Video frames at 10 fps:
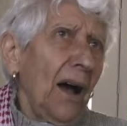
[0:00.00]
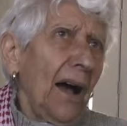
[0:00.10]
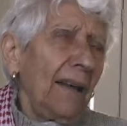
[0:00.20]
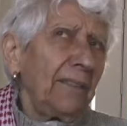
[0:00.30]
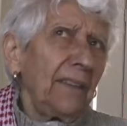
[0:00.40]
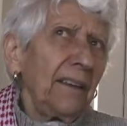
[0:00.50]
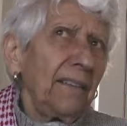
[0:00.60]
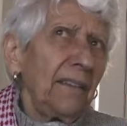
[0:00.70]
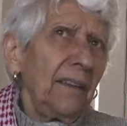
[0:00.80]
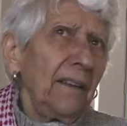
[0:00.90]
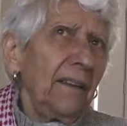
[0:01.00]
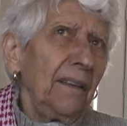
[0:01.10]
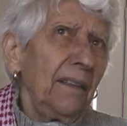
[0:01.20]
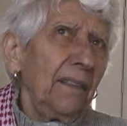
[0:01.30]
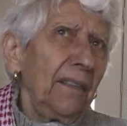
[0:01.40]
I think
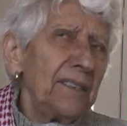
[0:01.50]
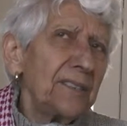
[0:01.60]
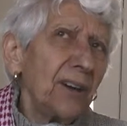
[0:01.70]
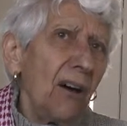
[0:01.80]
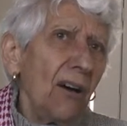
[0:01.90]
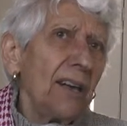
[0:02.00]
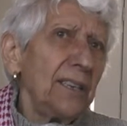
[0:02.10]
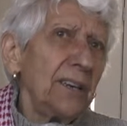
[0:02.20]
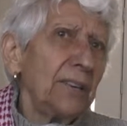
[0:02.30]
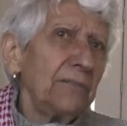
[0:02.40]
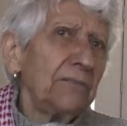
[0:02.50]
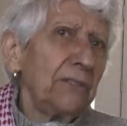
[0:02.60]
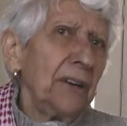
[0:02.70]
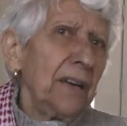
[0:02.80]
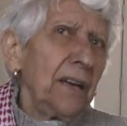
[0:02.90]
this kind of
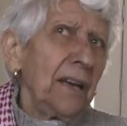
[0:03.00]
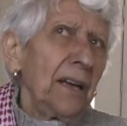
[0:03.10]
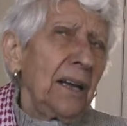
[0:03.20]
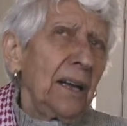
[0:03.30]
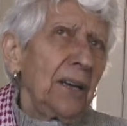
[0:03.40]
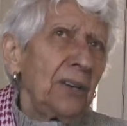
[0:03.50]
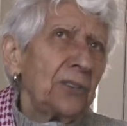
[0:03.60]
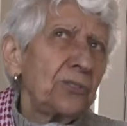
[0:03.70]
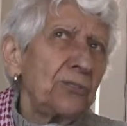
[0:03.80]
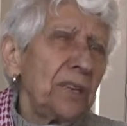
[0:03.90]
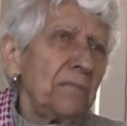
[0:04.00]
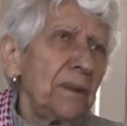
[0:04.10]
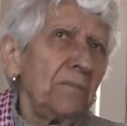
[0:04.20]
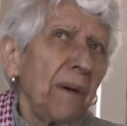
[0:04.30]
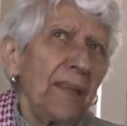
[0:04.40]

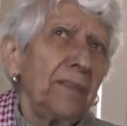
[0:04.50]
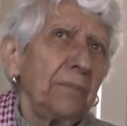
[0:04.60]
treatment by the